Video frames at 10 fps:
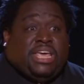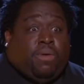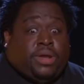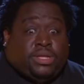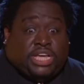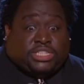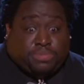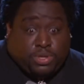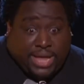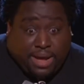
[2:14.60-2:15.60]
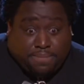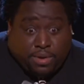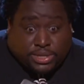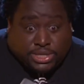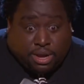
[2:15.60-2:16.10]
teeth won't even touch them. You think I'm
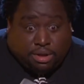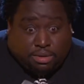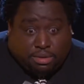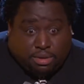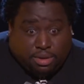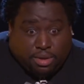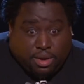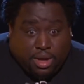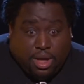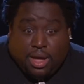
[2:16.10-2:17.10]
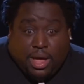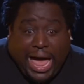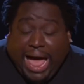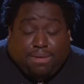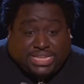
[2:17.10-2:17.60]
bullshit?
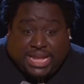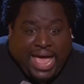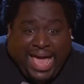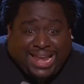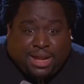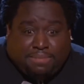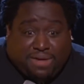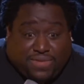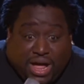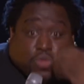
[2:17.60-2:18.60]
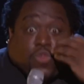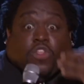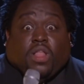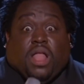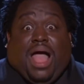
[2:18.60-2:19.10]
I was inhaling them
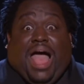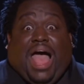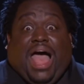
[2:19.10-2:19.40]
motherfuckers.